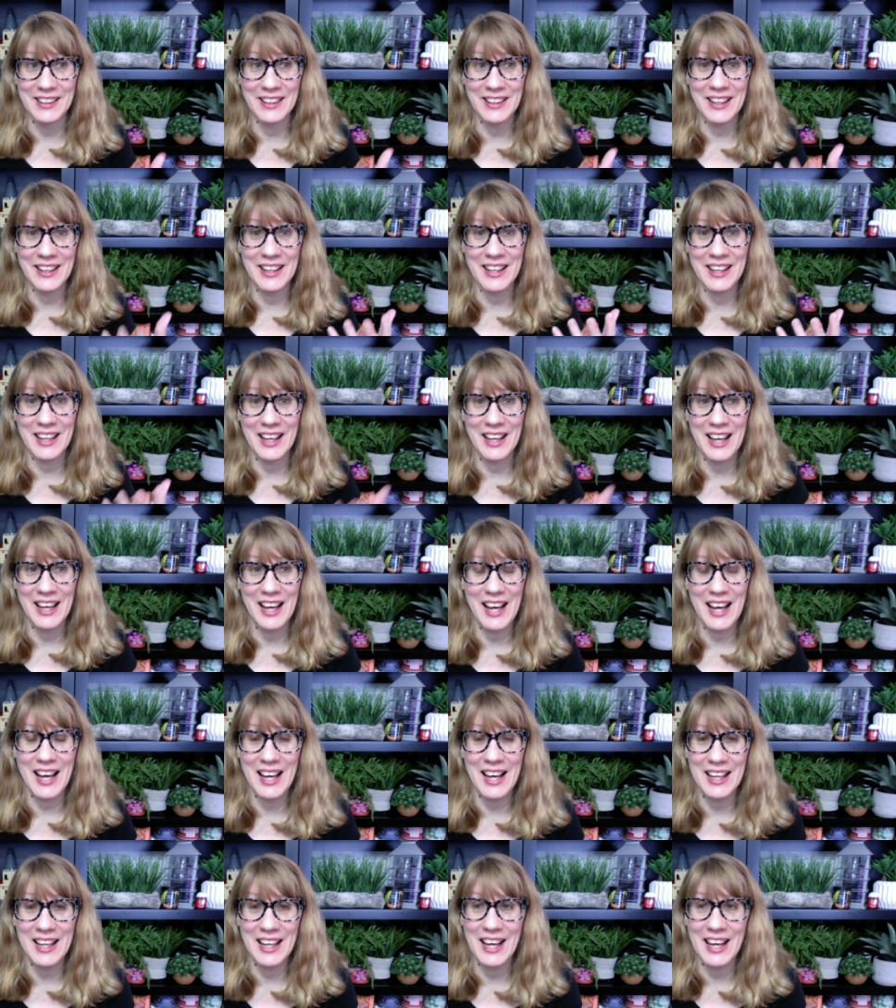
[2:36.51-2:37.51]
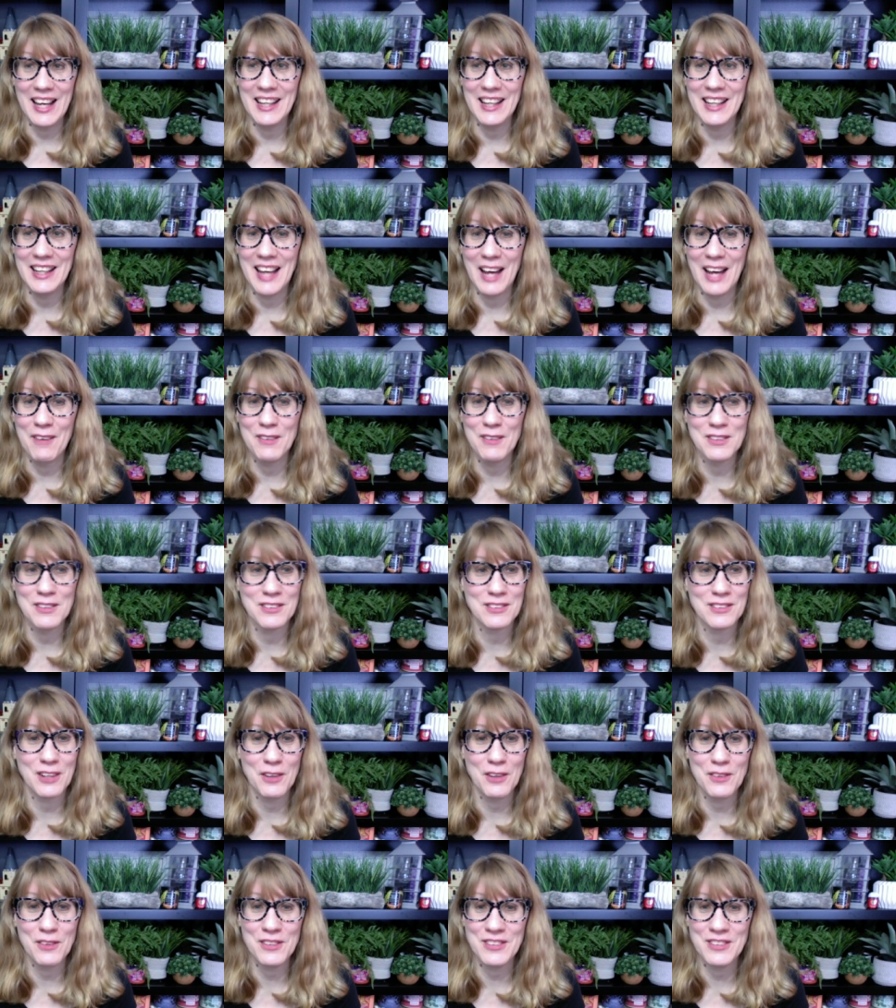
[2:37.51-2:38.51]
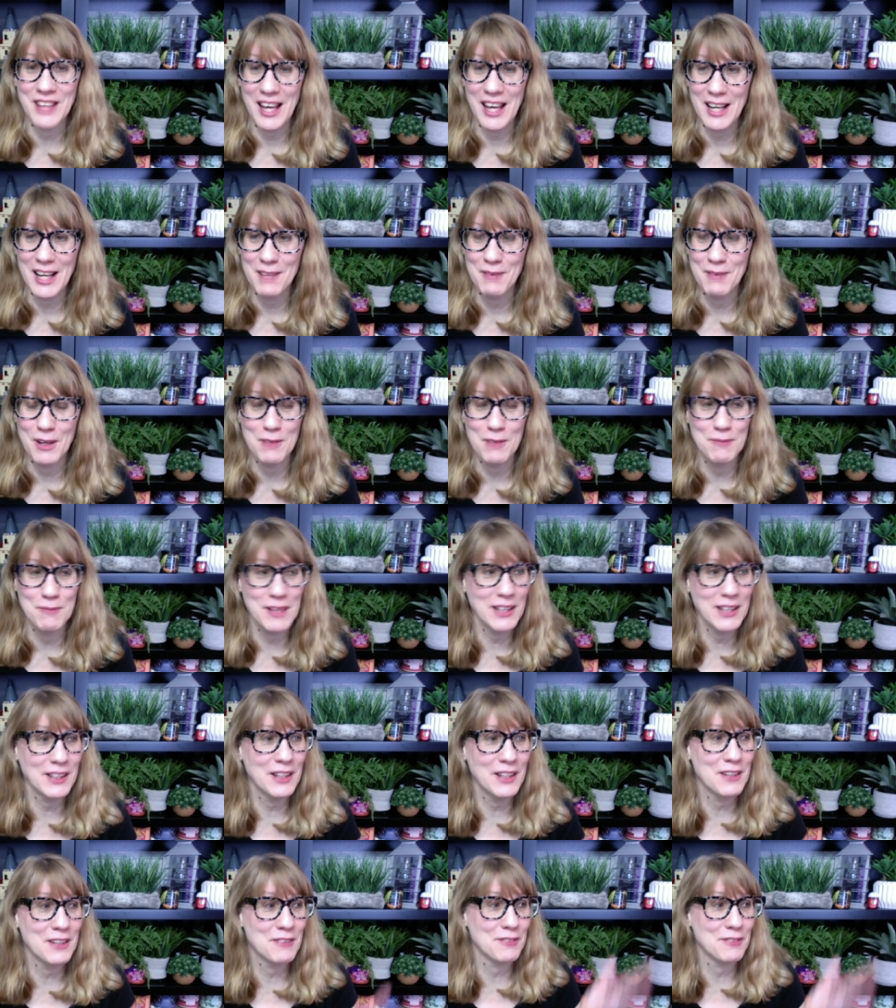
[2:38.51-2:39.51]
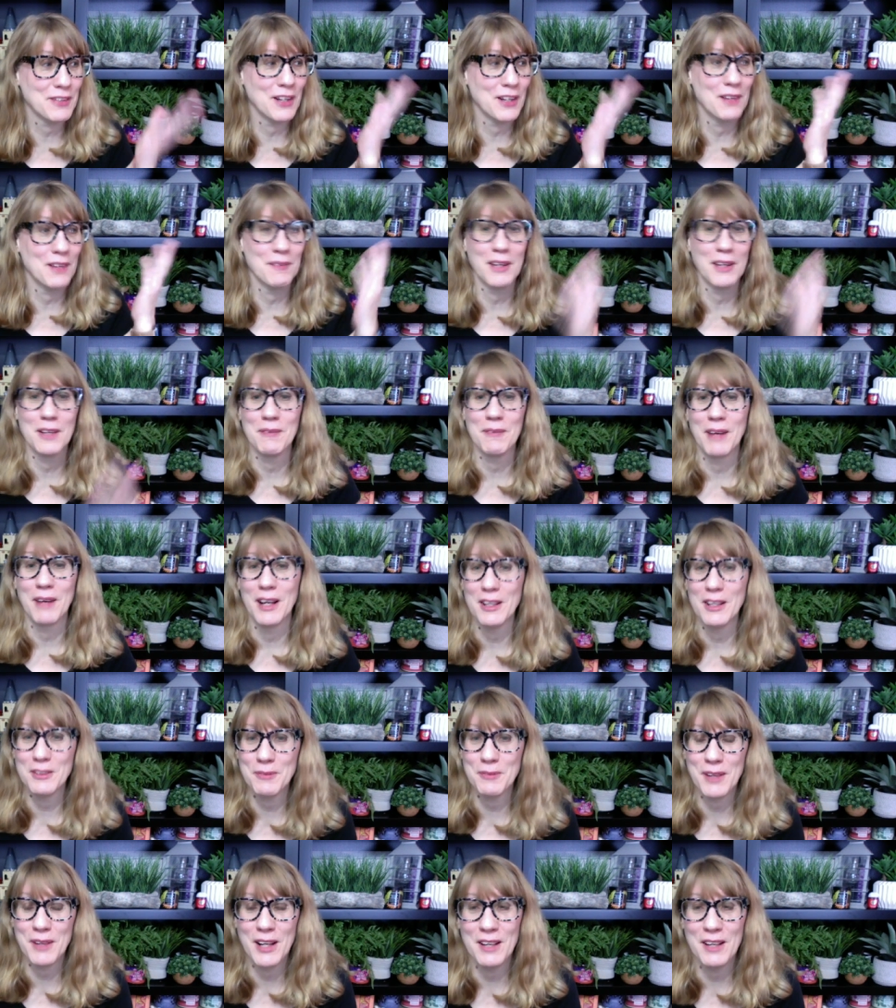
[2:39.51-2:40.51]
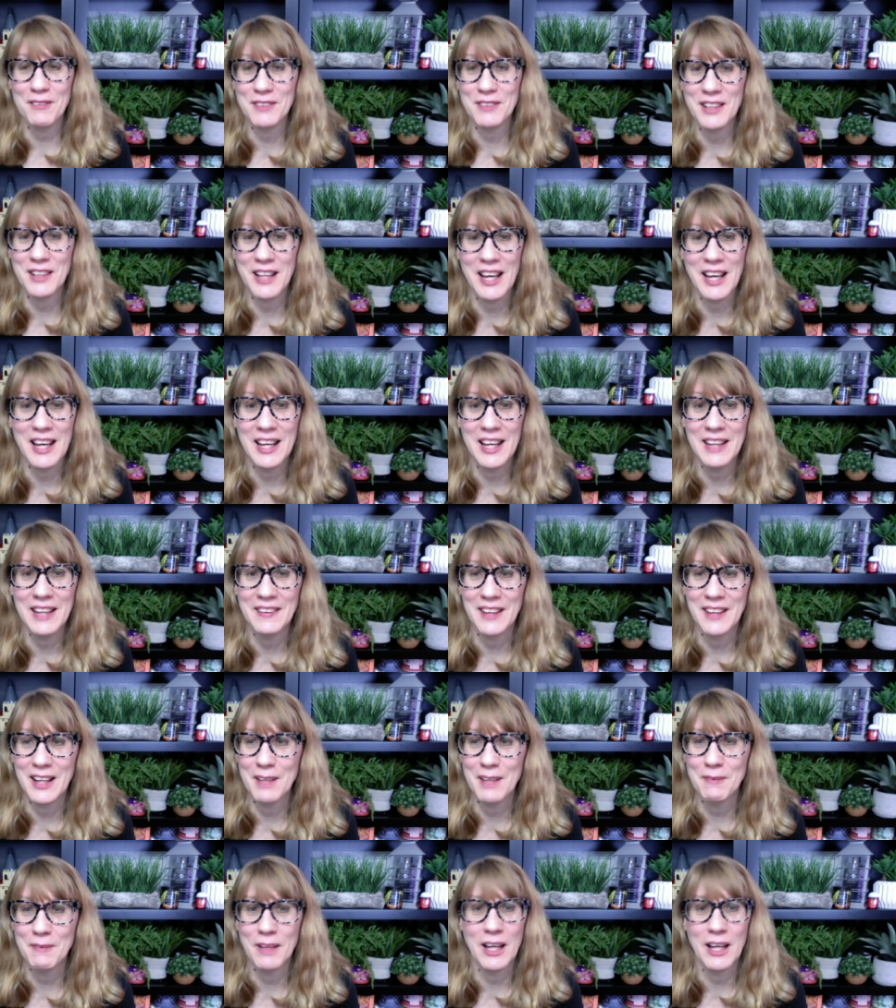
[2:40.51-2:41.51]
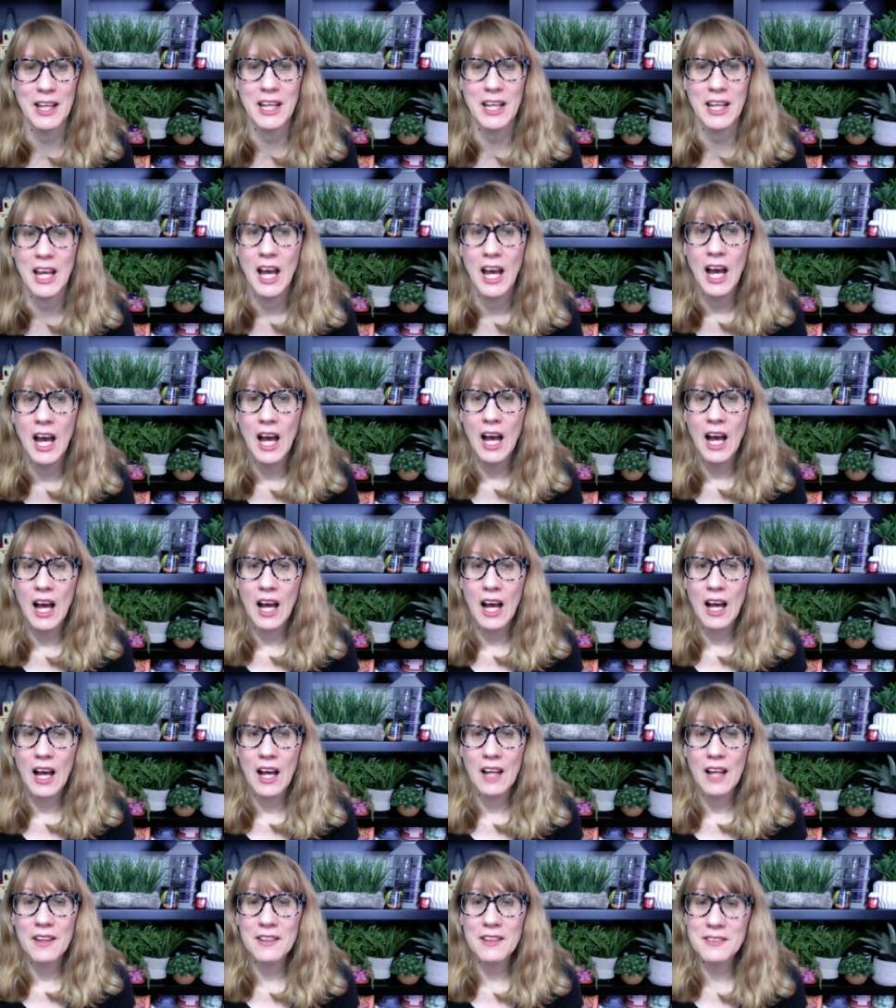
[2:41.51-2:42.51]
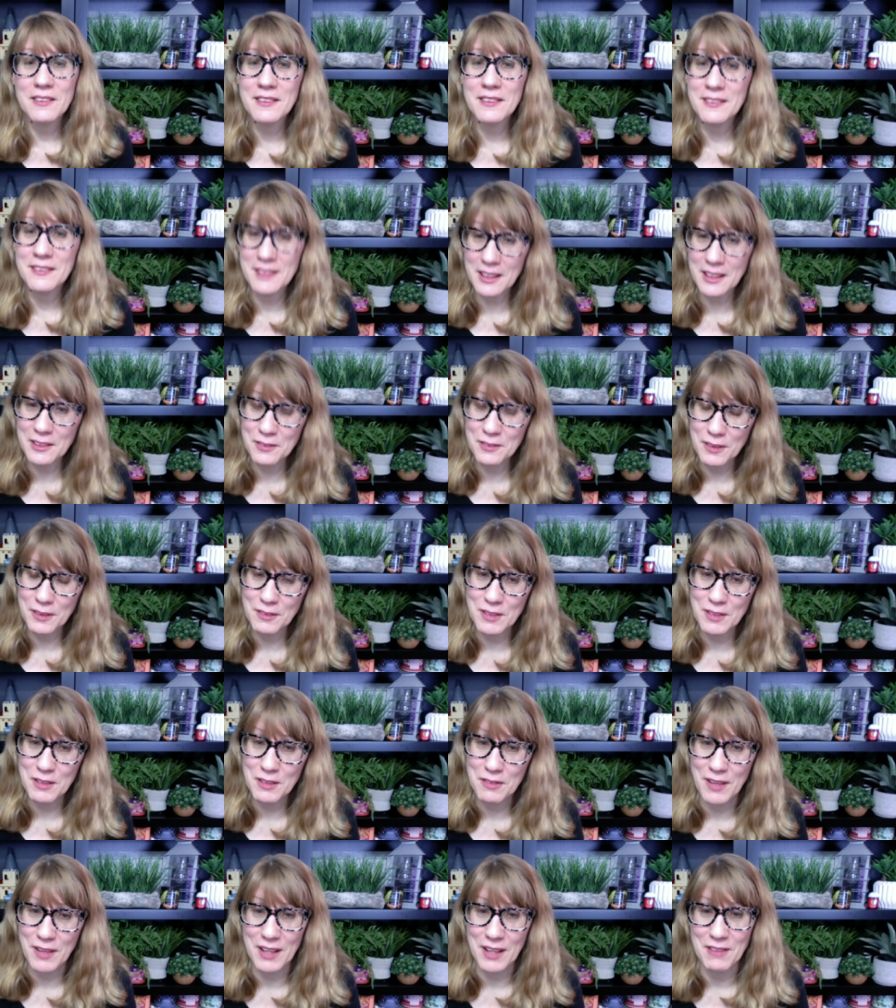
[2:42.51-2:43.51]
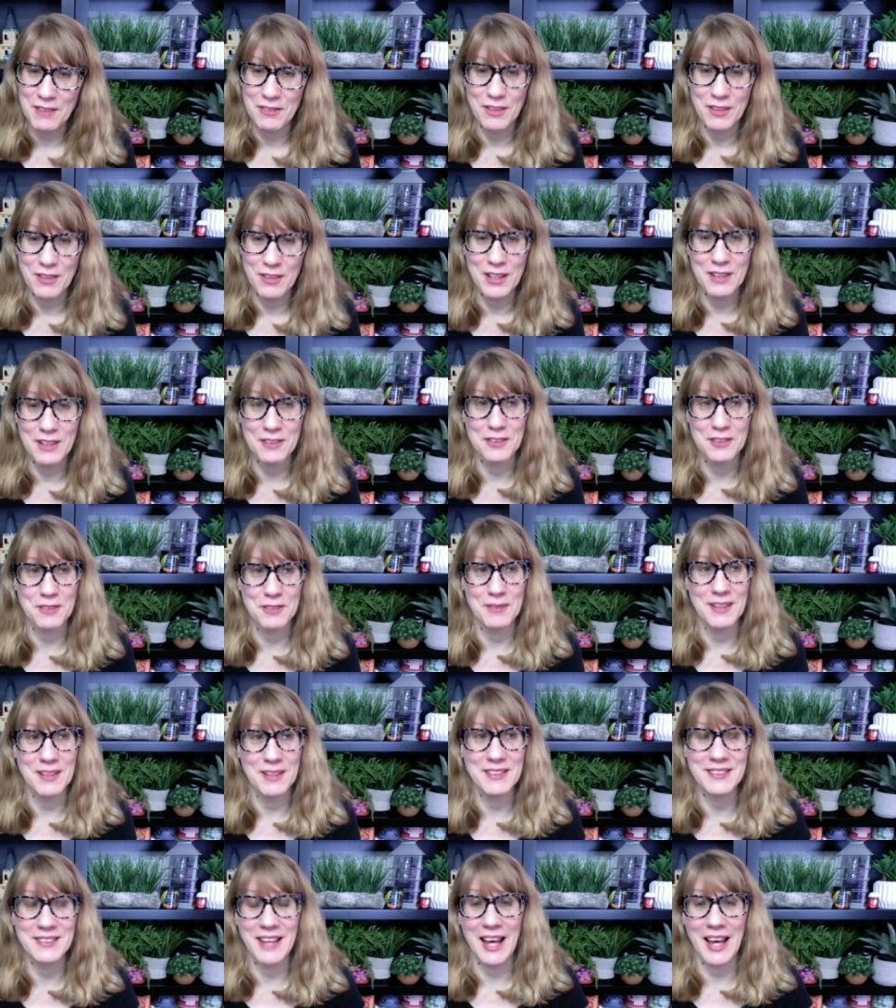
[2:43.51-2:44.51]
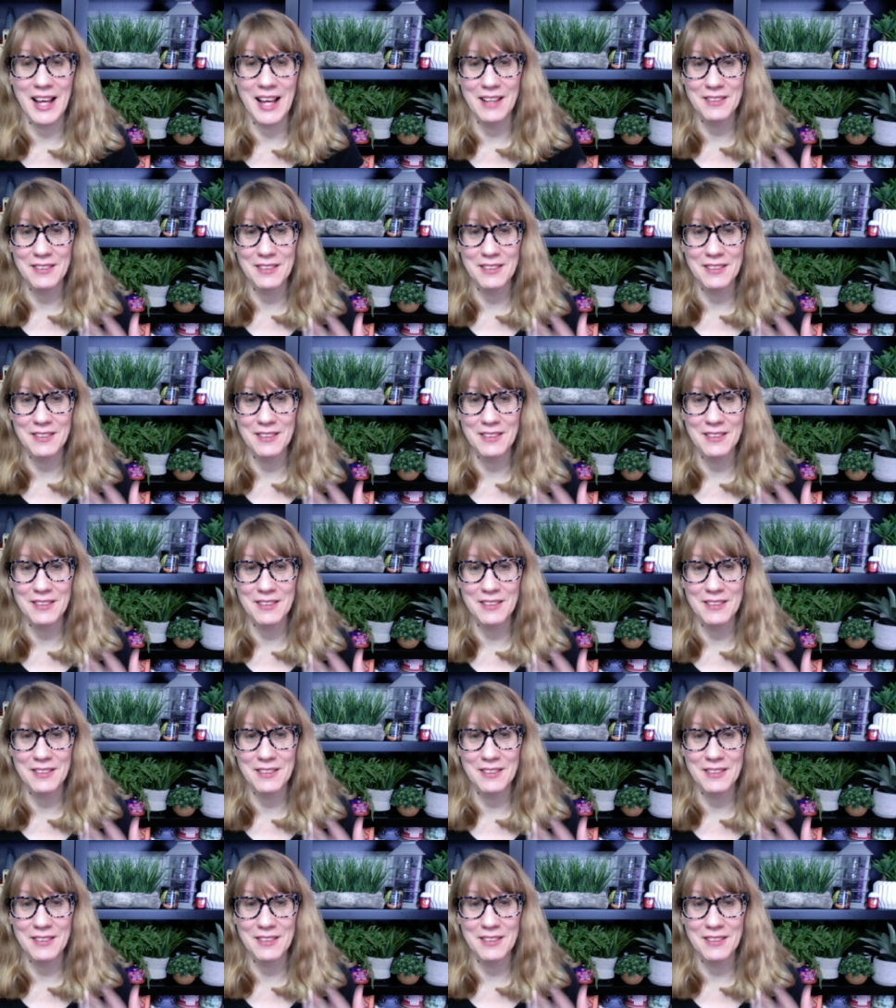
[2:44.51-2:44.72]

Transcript: Like I was so sad about Meatloaf, you know, I'm getting my husband off today, and then I'm like, there's a $6.50 fine fragrance mist sale.